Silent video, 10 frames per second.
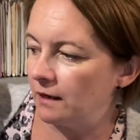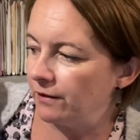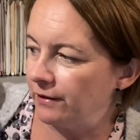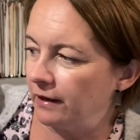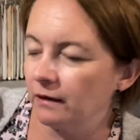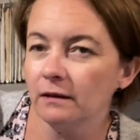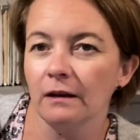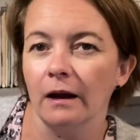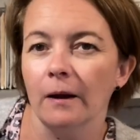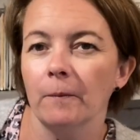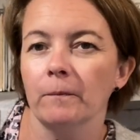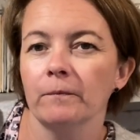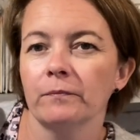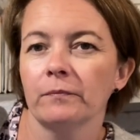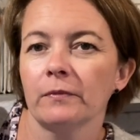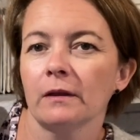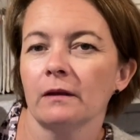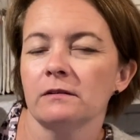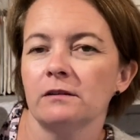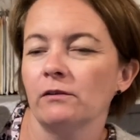I think.
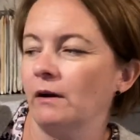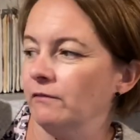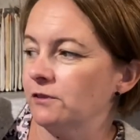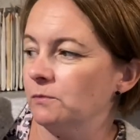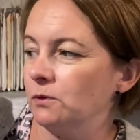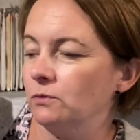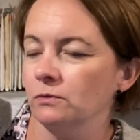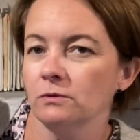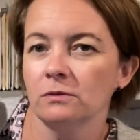So comfortable.